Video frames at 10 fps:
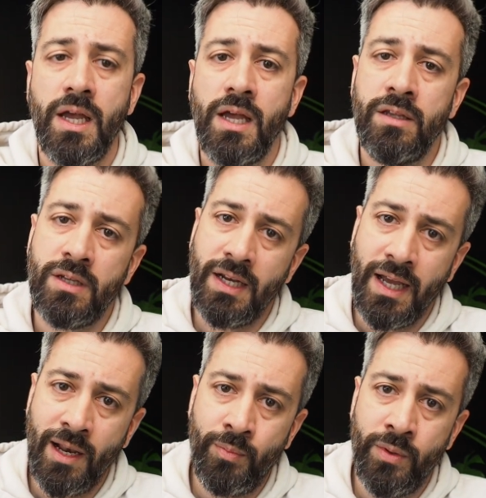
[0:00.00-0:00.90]
is going to
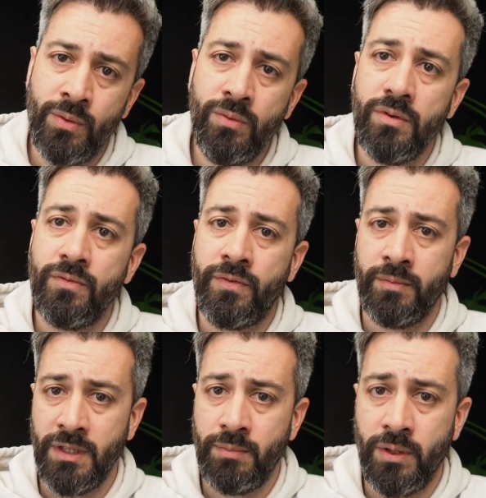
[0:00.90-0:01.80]
help you
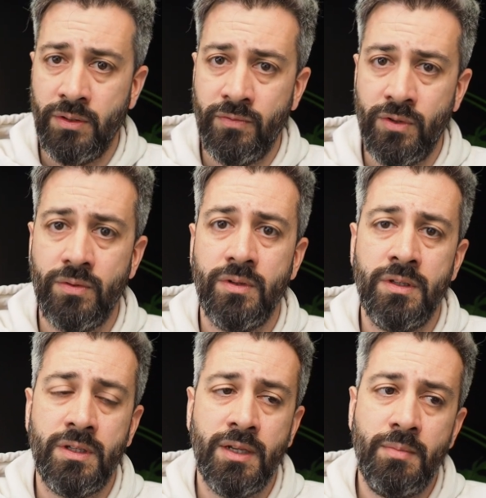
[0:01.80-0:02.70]
from that point of view.
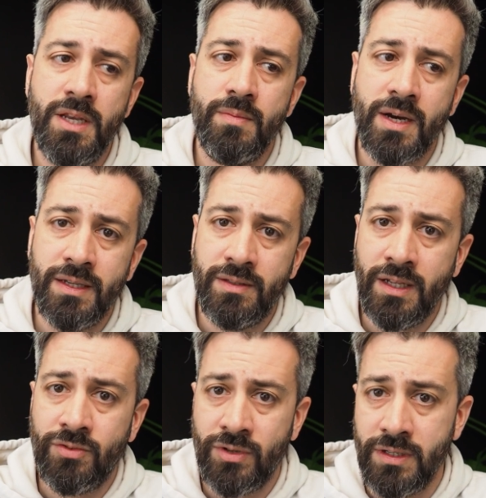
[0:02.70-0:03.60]
It's going to minimize
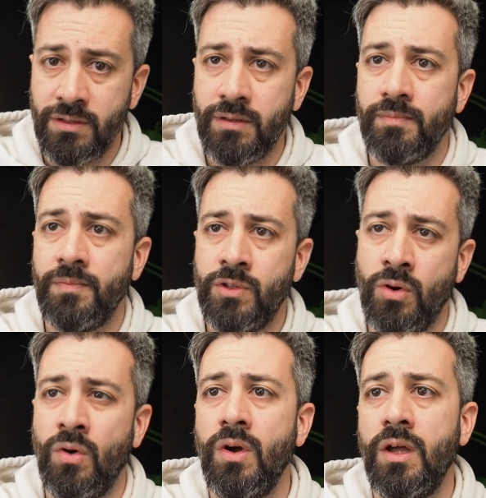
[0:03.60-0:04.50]
that risk.
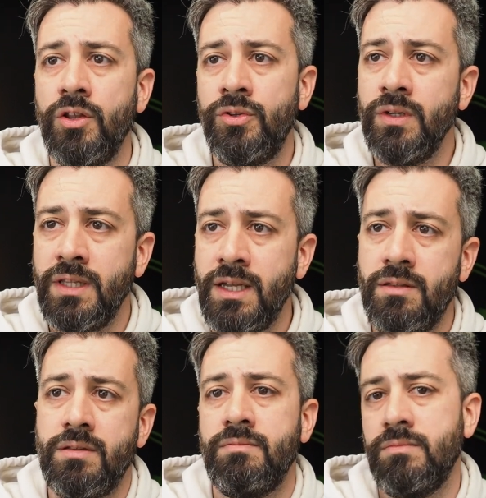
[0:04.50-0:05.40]
So doing
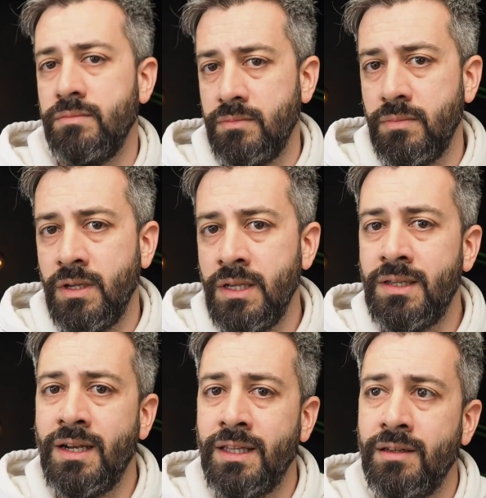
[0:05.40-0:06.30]
that is
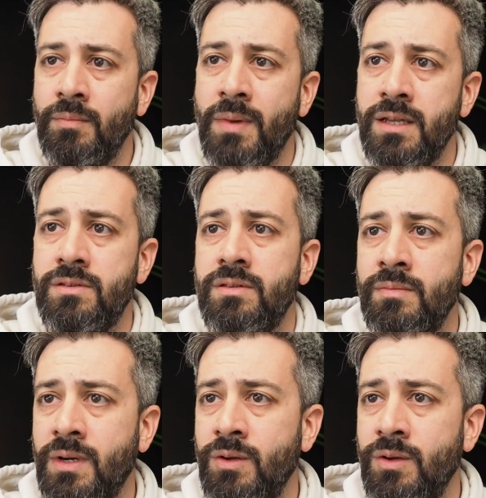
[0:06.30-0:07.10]
another must, in my